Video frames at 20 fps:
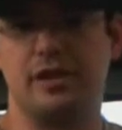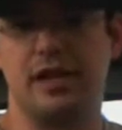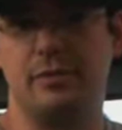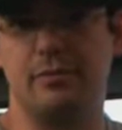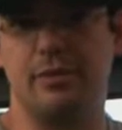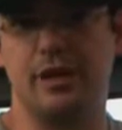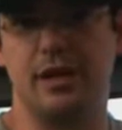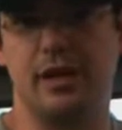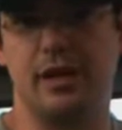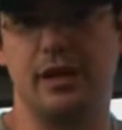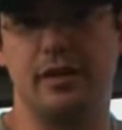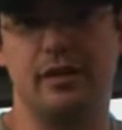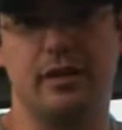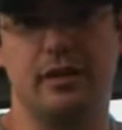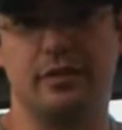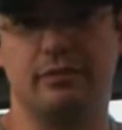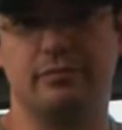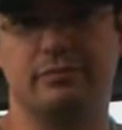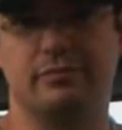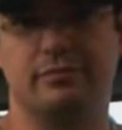me
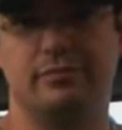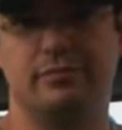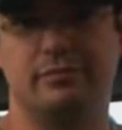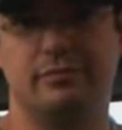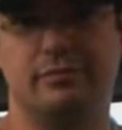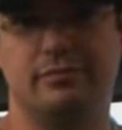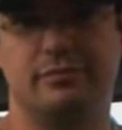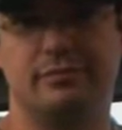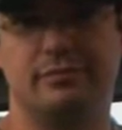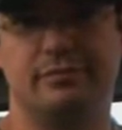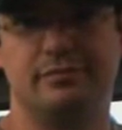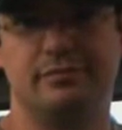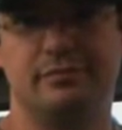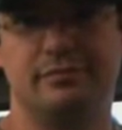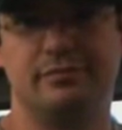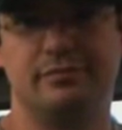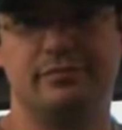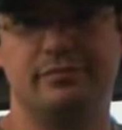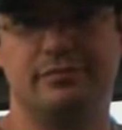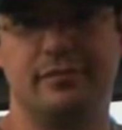anything
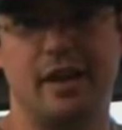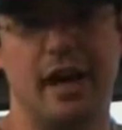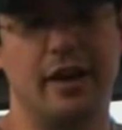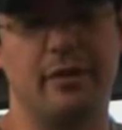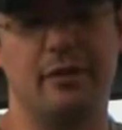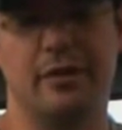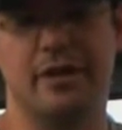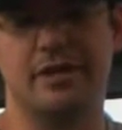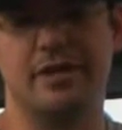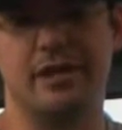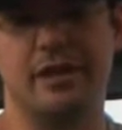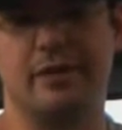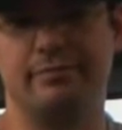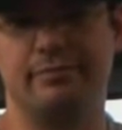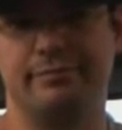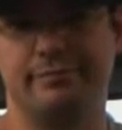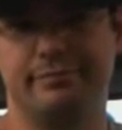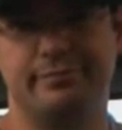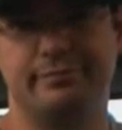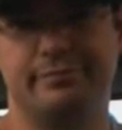I don't want to see.
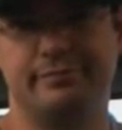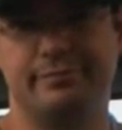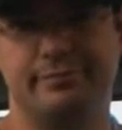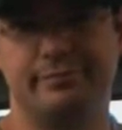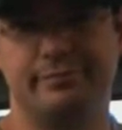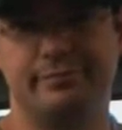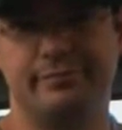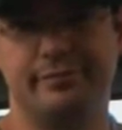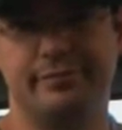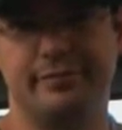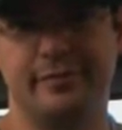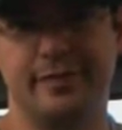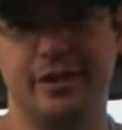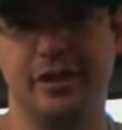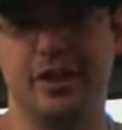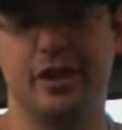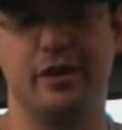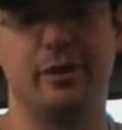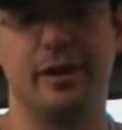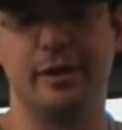You
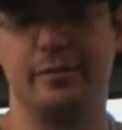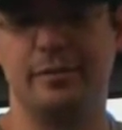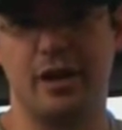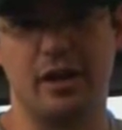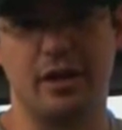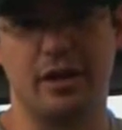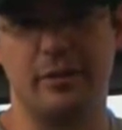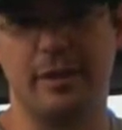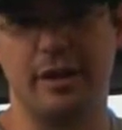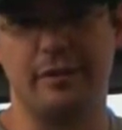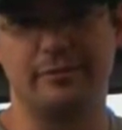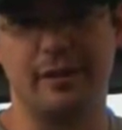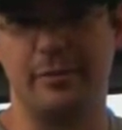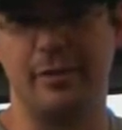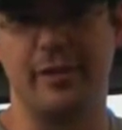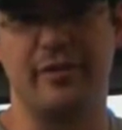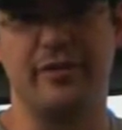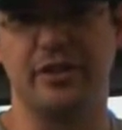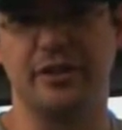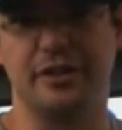know what I'm talking about. I'm
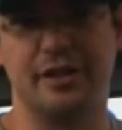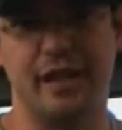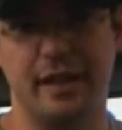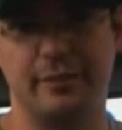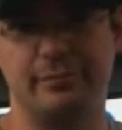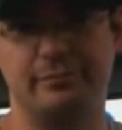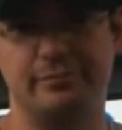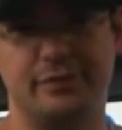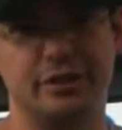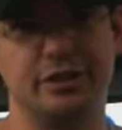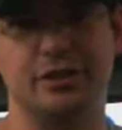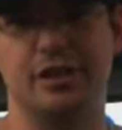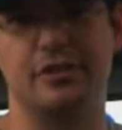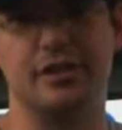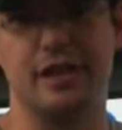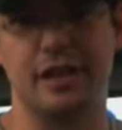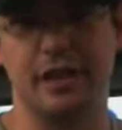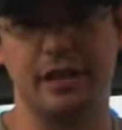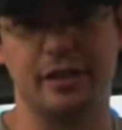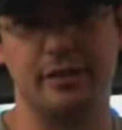not even going to say it. Just don't
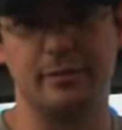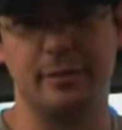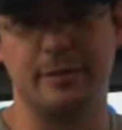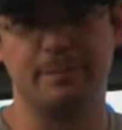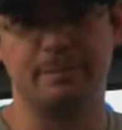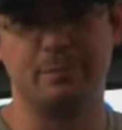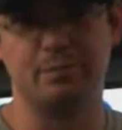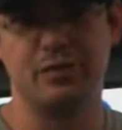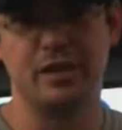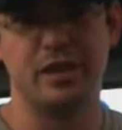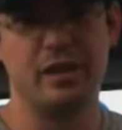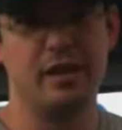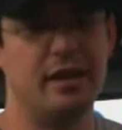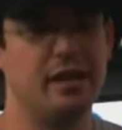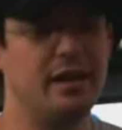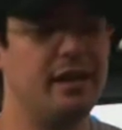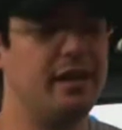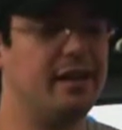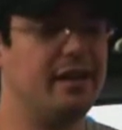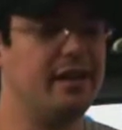send it to me.
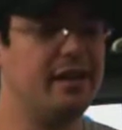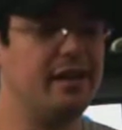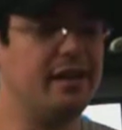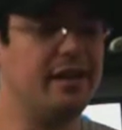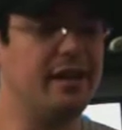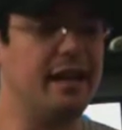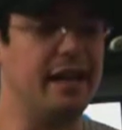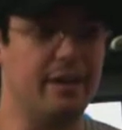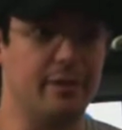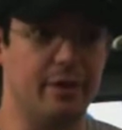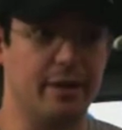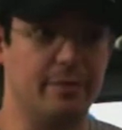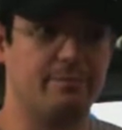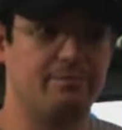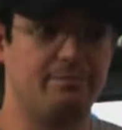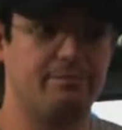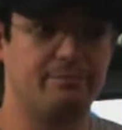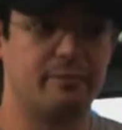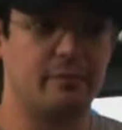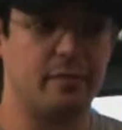Anyway,
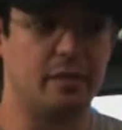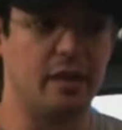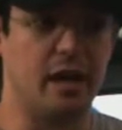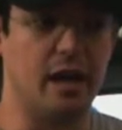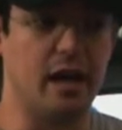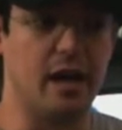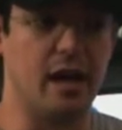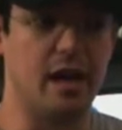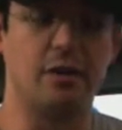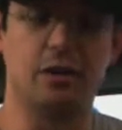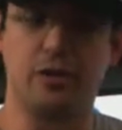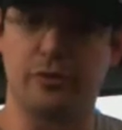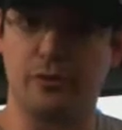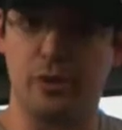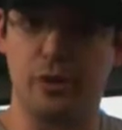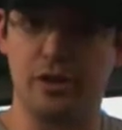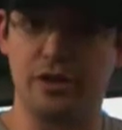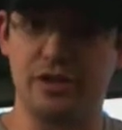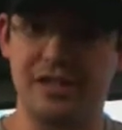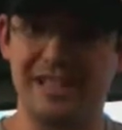look
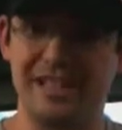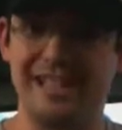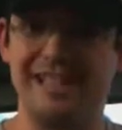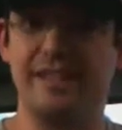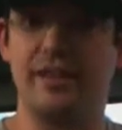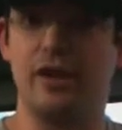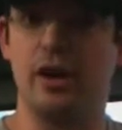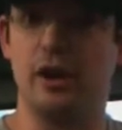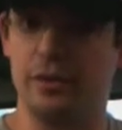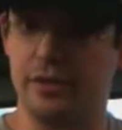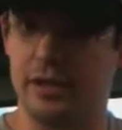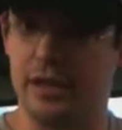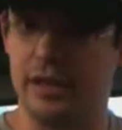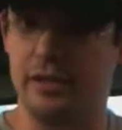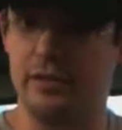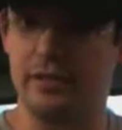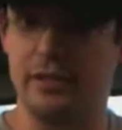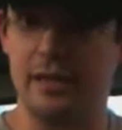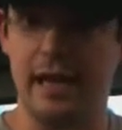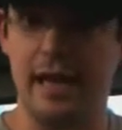forward to seeing those
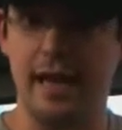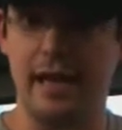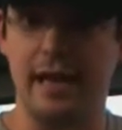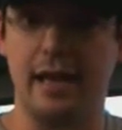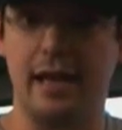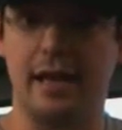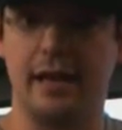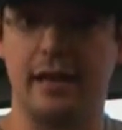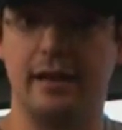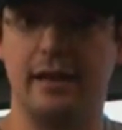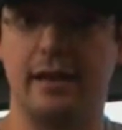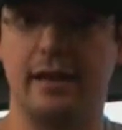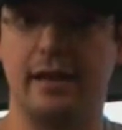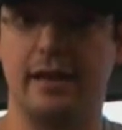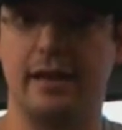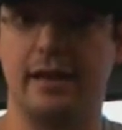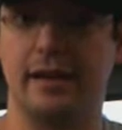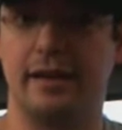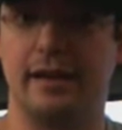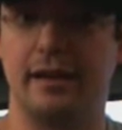things, and
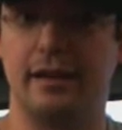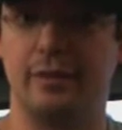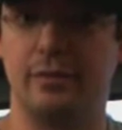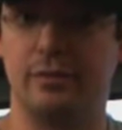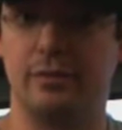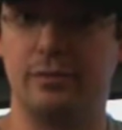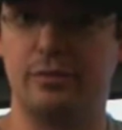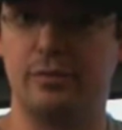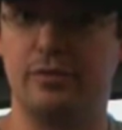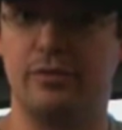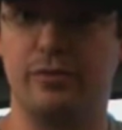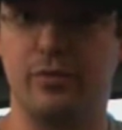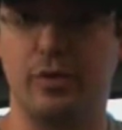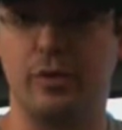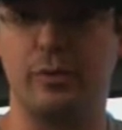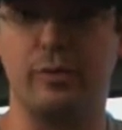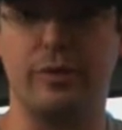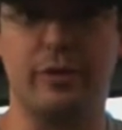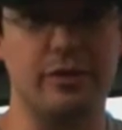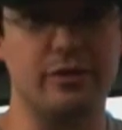we'll move
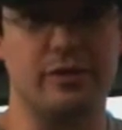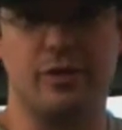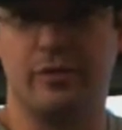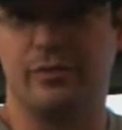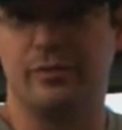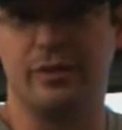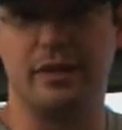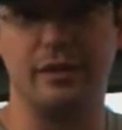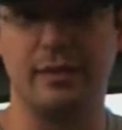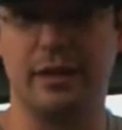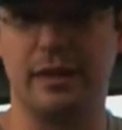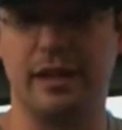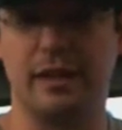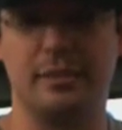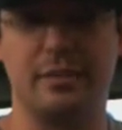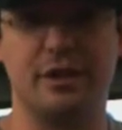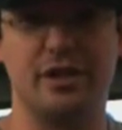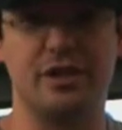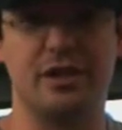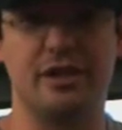forward with those. Hopefully we can get a
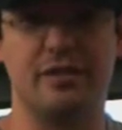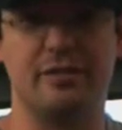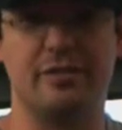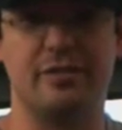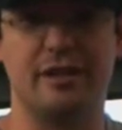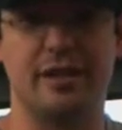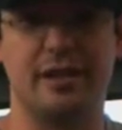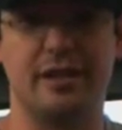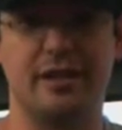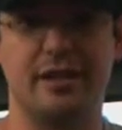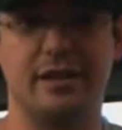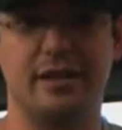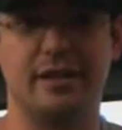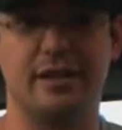bunch of